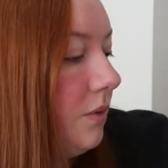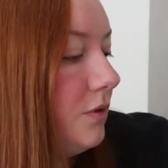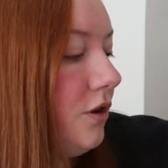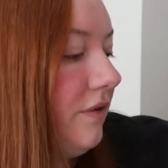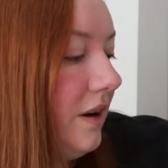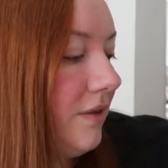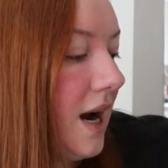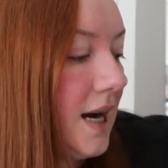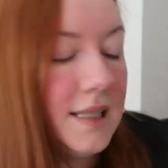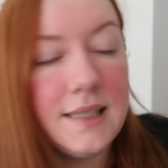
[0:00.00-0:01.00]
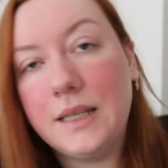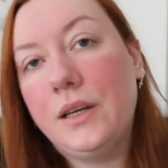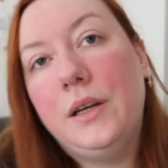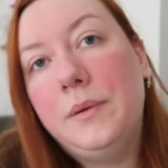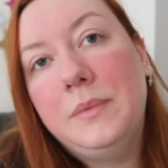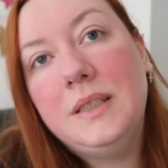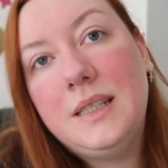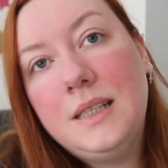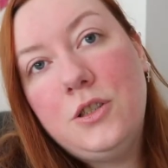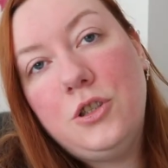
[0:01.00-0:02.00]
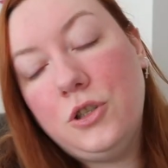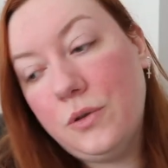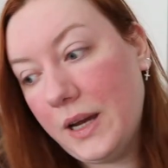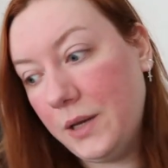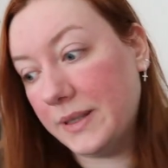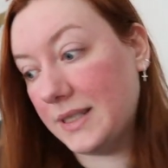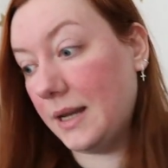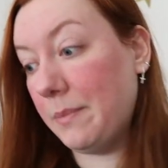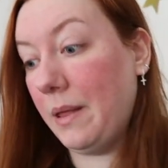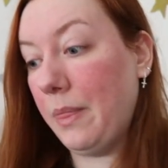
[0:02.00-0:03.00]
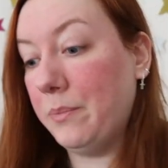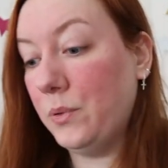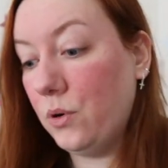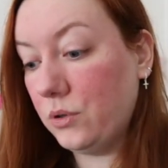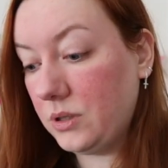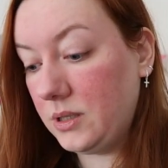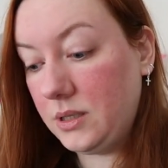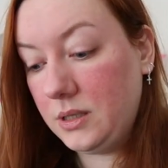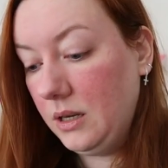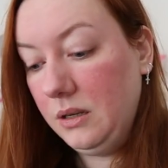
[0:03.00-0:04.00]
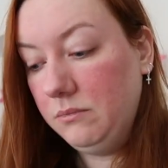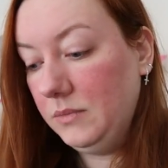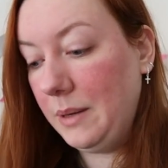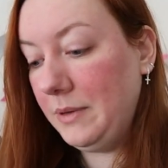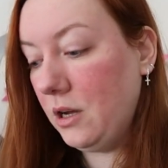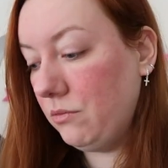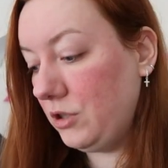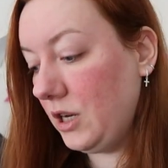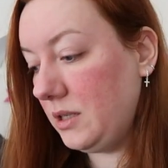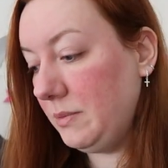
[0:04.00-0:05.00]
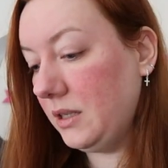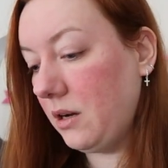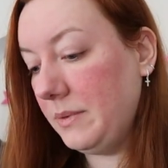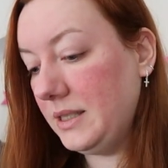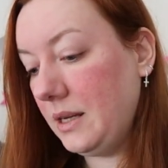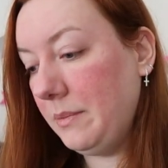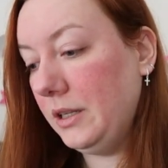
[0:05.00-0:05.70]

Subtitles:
What was your favourite item? Are you excited about the books? Let me know. Chat to me in the comments down